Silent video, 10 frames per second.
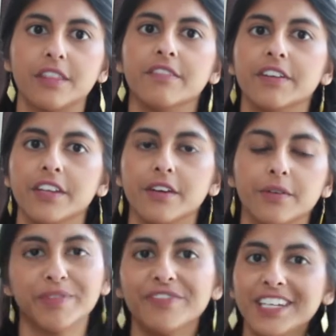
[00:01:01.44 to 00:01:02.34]
on in the video.
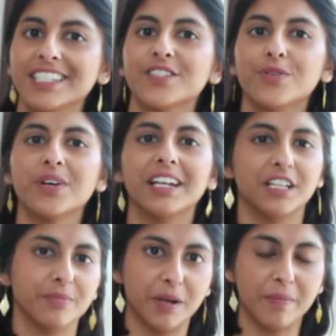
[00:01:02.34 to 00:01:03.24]
But first, let's talk a
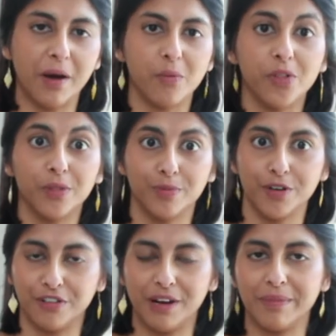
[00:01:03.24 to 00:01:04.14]
little bit about what the
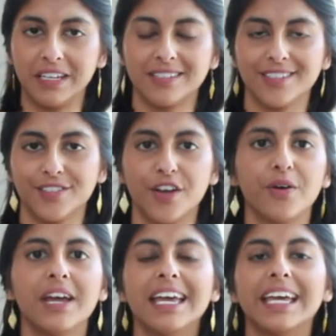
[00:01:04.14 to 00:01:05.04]
program is.
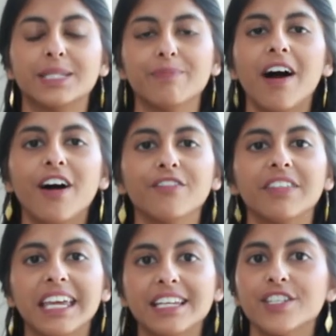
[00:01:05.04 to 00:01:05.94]
So it's part of
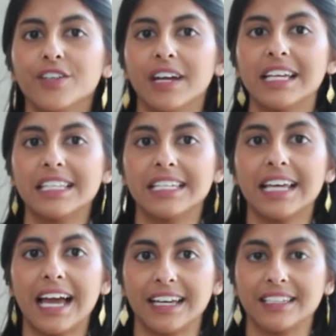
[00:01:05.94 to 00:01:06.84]
the Integrated
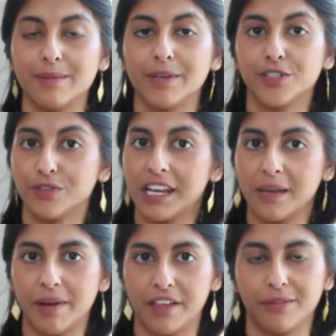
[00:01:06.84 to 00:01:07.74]
Academic
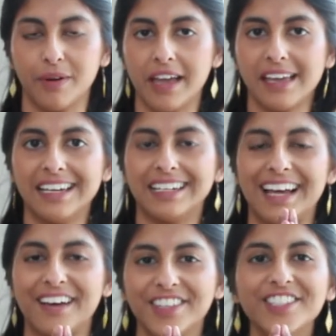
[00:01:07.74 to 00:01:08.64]
Training Pathway.
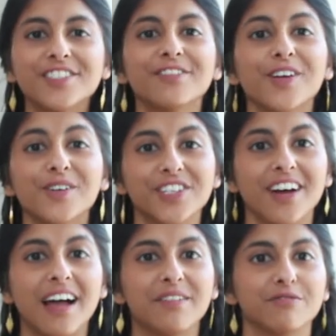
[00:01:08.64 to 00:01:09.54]
Now, this is a
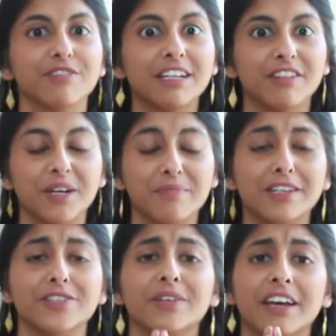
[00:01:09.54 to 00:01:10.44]
flowchart I would really
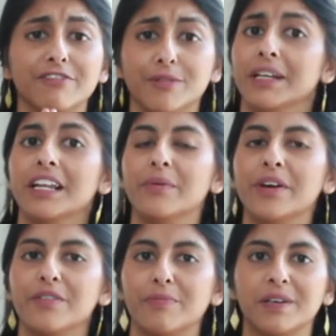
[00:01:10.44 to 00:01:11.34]
recommend you get familiar
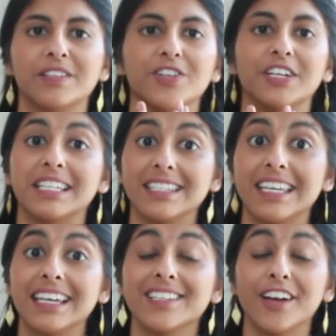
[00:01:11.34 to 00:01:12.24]
with because you're going to
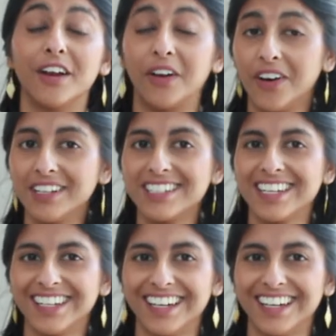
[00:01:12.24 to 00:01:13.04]
see it a lot